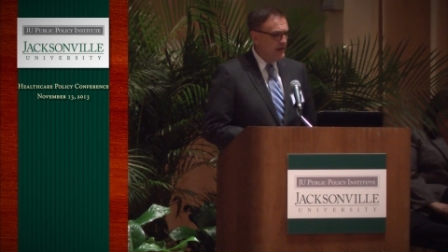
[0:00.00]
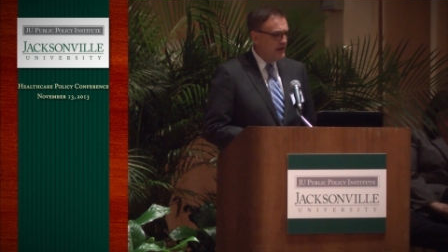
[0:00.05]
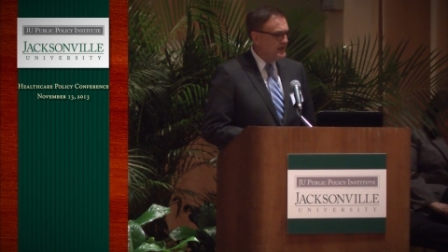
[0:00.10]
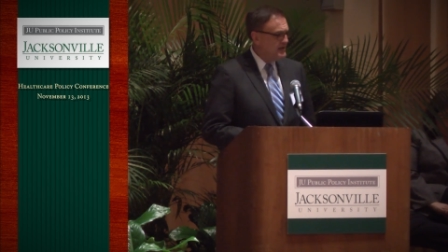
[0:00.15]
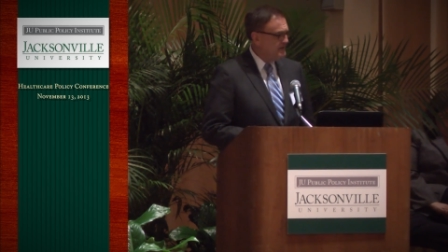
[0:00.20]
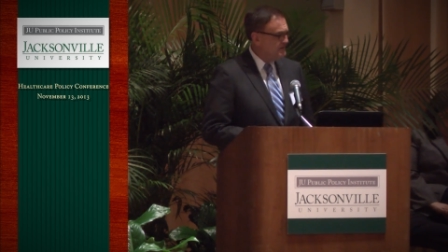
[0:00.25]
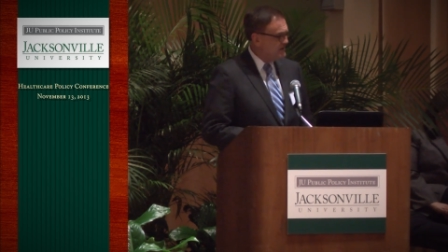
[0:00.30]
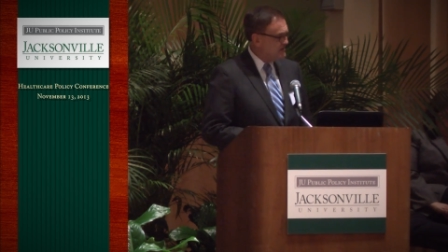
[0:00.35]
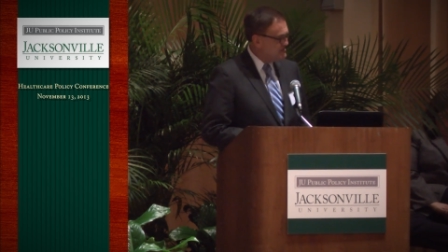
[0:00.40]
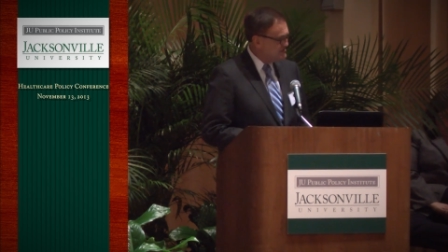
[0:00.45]

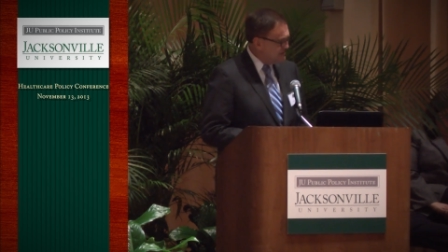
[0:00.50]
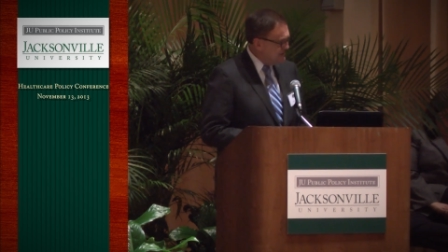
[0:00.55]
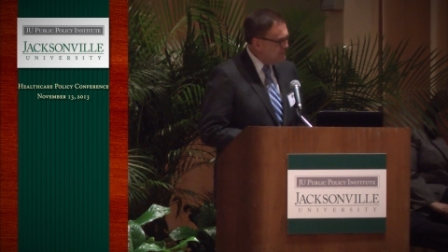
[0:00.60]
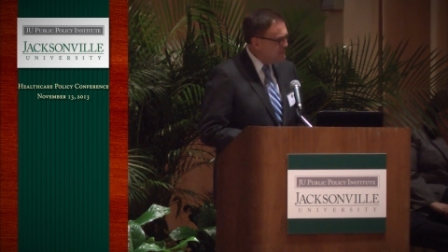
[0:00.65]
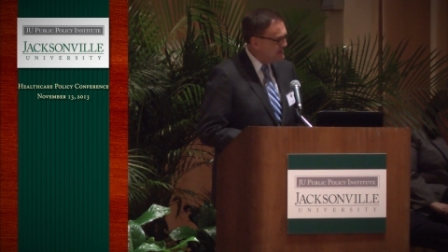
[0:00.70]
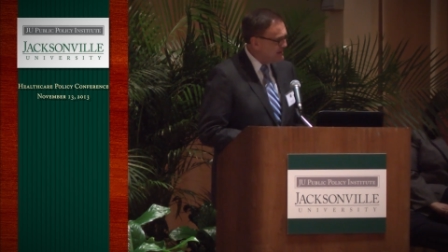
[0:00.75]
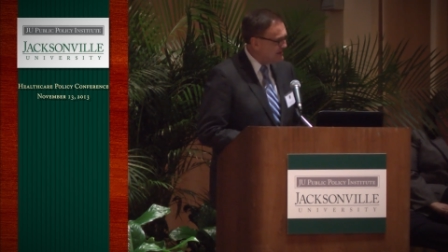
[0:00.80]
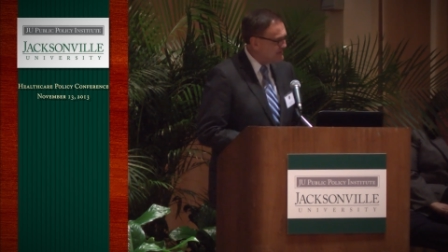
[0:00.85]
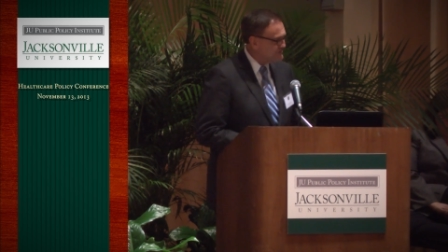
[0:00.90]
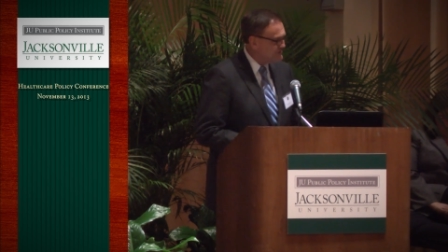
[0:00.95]
And even in
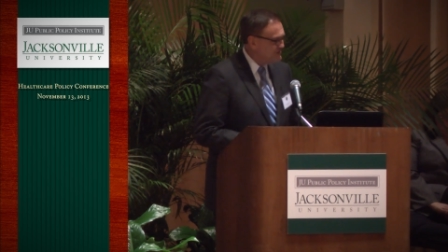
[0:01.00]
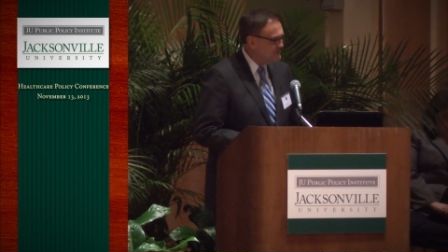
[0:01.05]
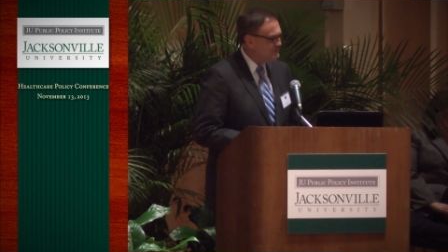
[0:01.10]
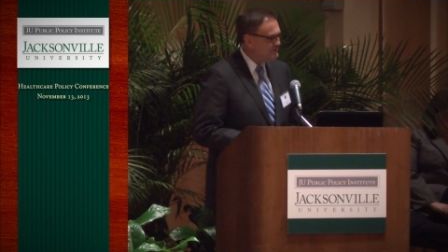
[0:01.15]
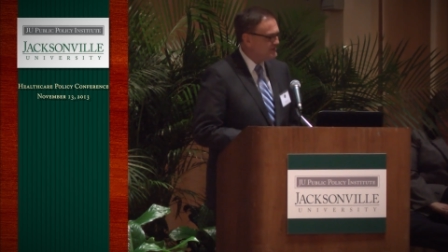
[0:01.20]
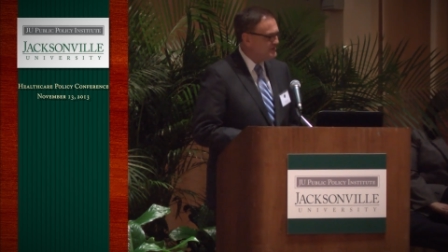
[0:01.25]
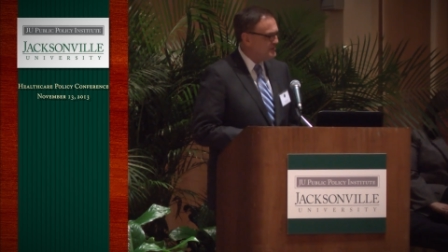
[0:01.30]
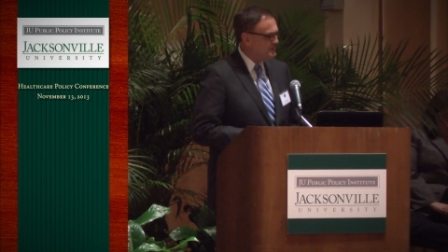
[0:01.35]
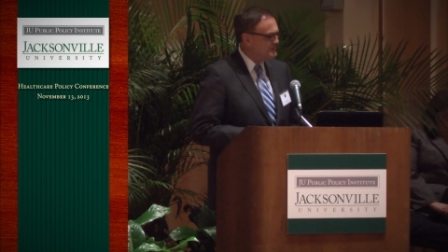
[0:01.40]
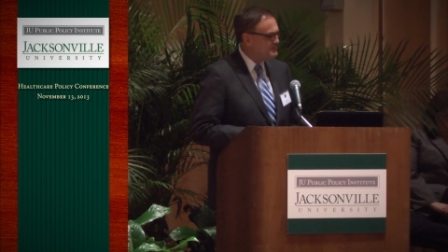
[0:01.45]
some
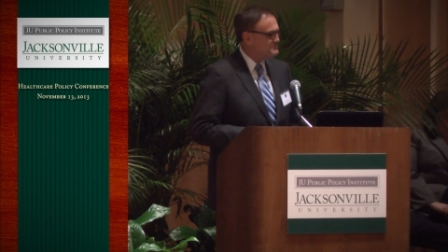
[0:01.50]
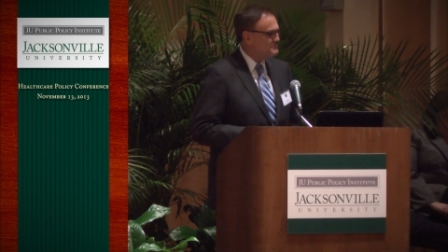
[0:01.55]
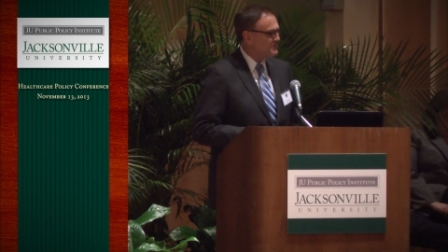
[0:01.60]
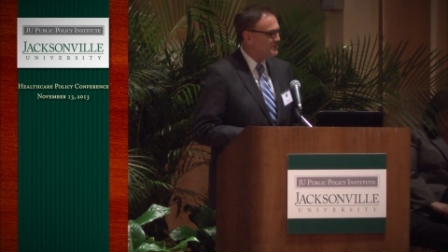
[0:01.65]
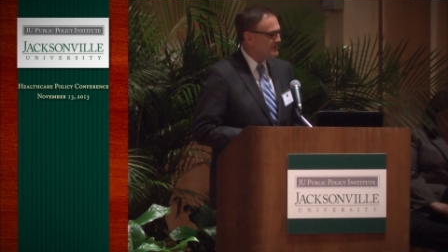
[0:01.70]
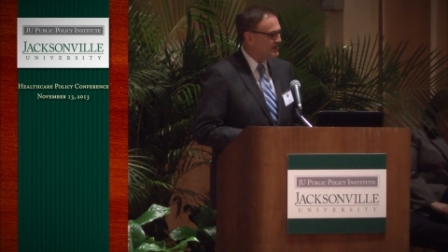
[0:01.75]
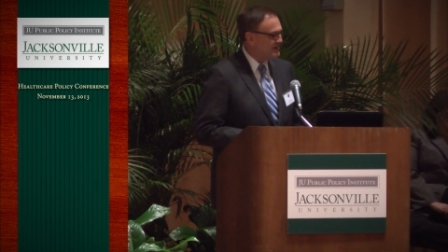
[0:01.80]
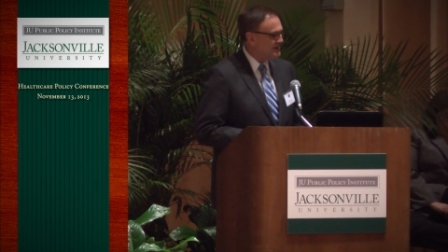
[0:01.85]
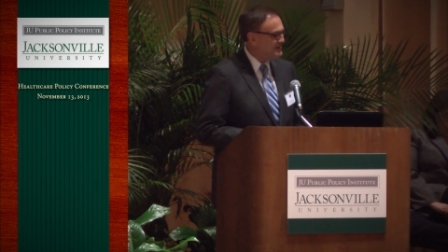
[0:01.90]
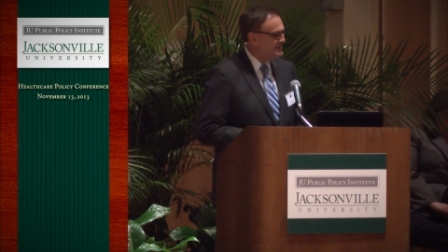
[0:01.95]
cases, in the
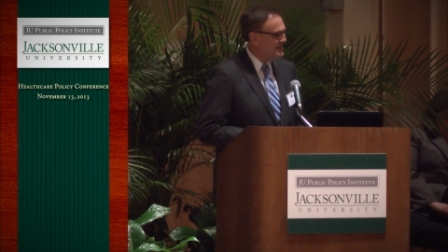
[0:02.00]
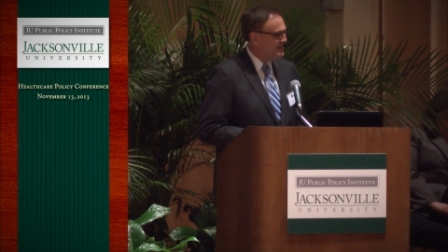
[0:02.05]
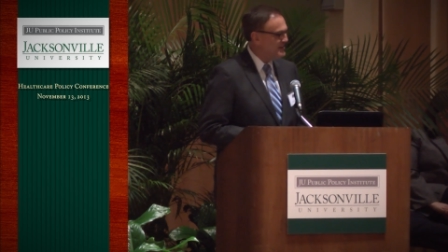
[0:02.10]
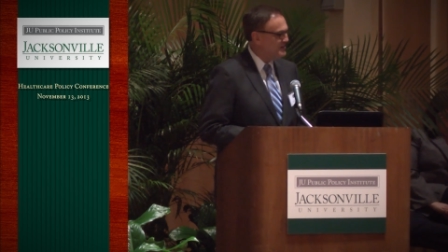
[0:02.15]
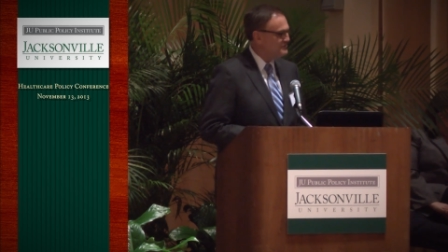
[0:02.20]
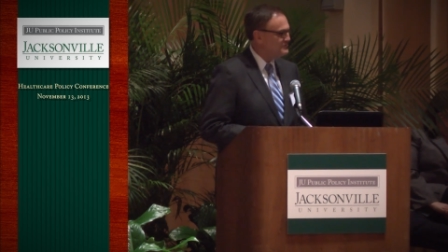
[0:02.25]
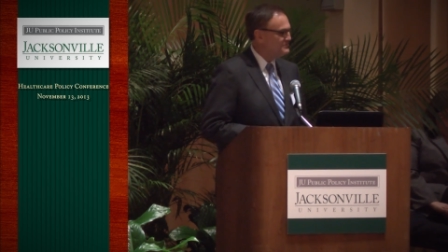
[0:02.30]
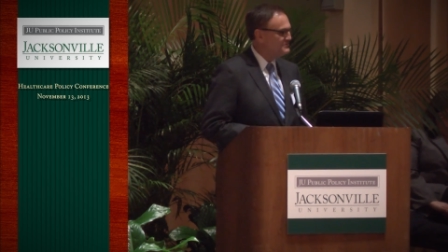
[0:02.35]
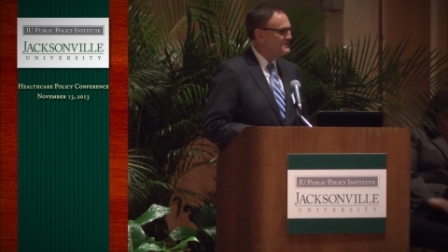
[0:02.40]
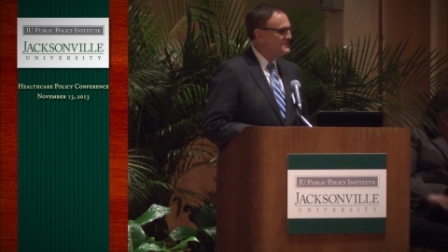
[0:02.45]
Pittsburgh area,
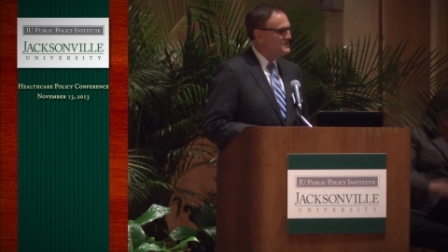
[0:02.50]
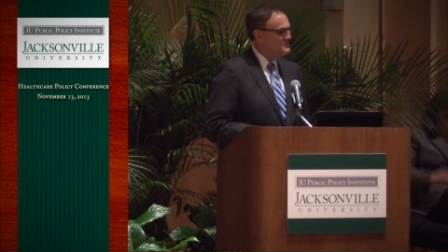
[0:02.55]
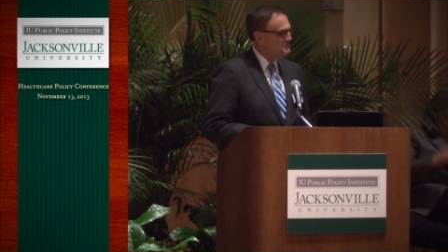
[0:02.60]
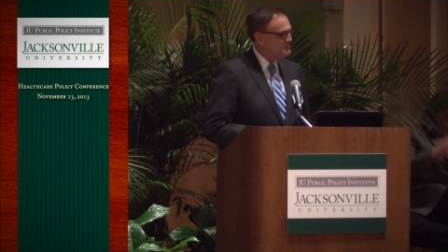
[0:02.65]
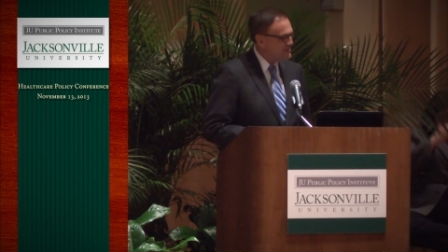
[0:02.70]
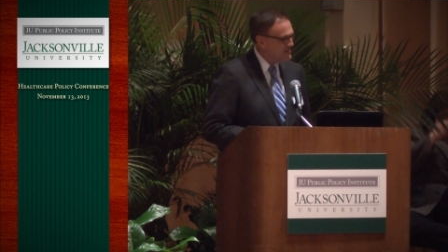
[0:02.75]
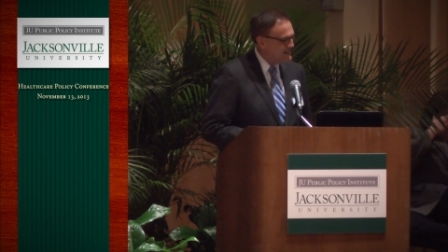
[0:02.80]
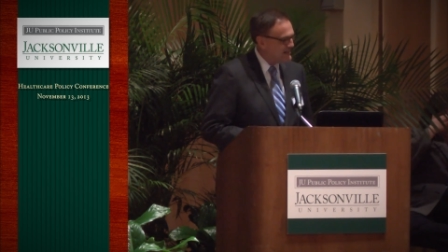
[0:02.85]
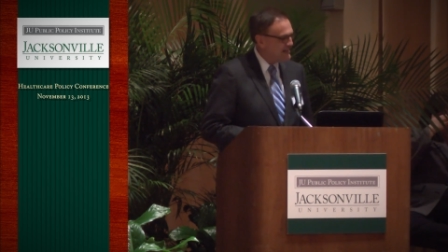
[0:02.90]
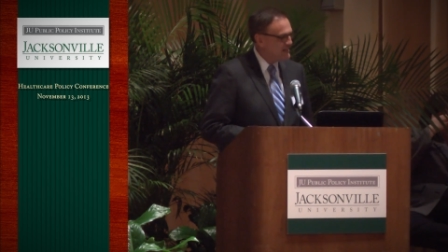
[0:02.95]
health
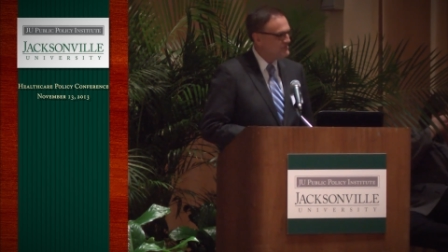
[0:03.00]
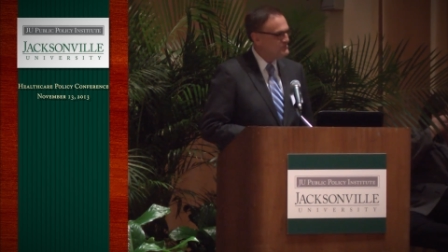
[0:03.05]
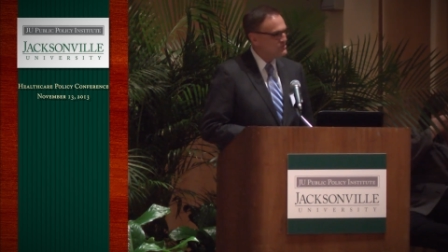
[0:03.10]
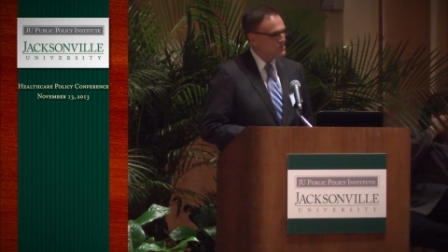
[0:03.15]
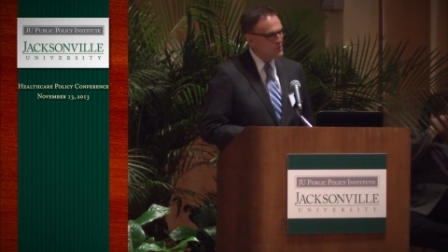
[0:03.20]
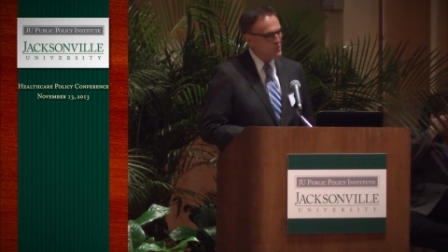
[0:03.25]
plans